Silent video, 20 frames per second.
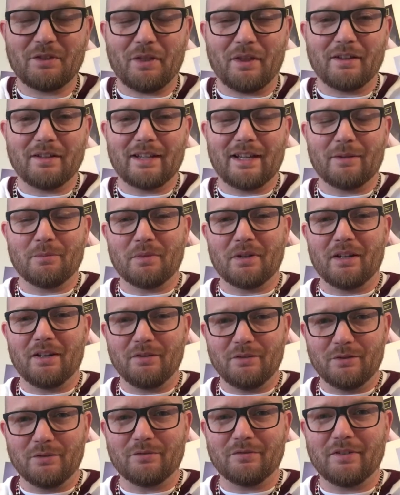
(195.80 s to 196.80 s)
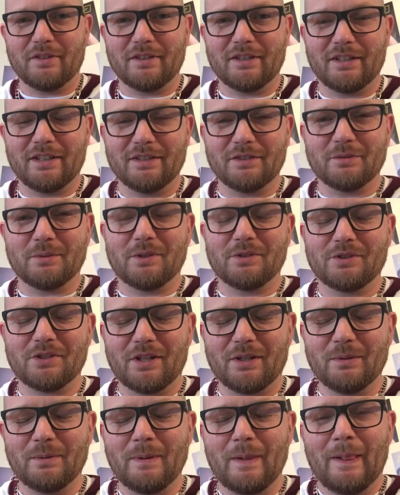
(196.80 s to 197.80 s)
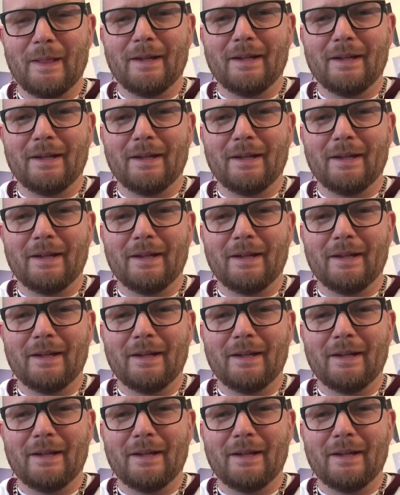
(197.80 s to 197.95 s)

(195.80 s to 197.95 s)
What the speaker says: thing down below, you'll find a link to her channel.